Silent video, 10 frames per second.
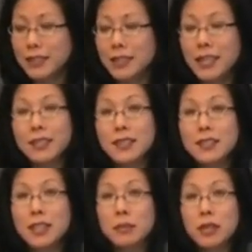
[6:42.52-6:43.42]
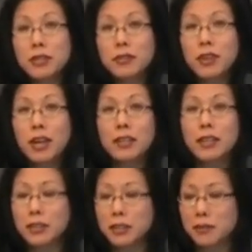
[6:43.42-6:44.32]
Today, these subcultural
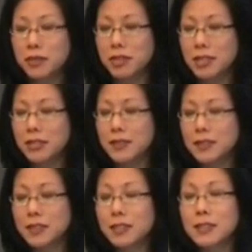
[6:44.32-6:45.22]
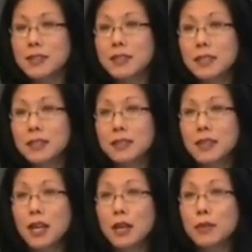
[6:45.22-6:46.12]
online communities still exist,